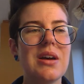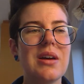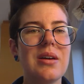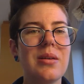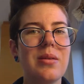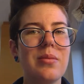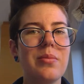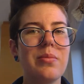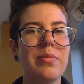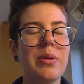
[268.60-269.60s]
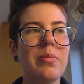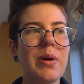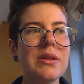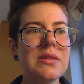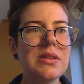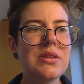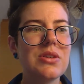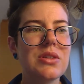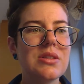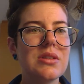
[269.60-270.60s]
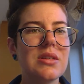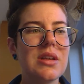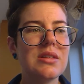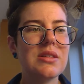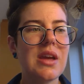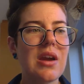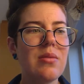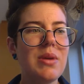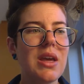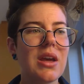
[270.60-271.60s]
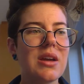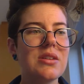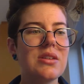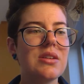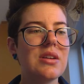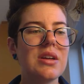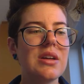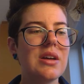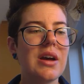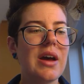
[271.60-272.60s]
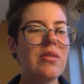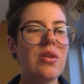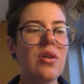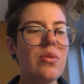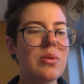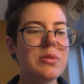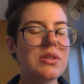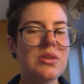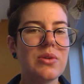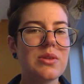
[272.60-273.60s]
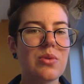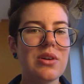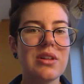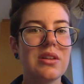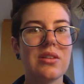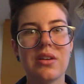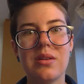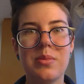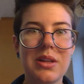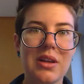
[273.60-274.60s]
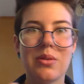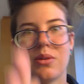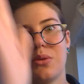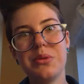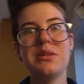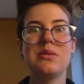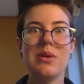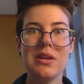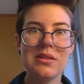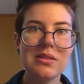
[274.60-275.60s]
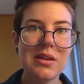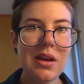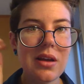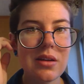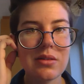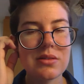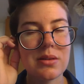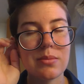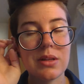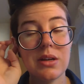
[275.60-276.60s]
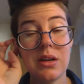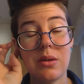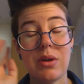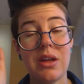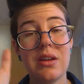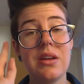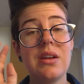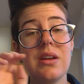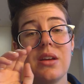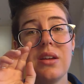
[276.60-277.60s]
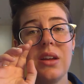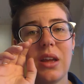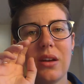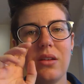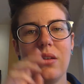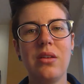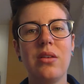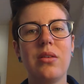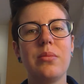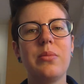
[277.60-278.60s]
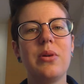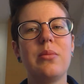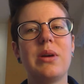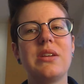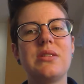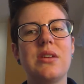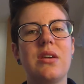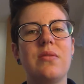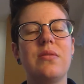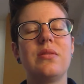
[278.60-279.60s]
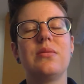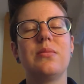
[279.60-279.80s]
Uh, but buses just they scare me. I I don't know. I'm just always worried that they're going to be like, we're going this way instead or something. Anyway, again, all, all my stuff.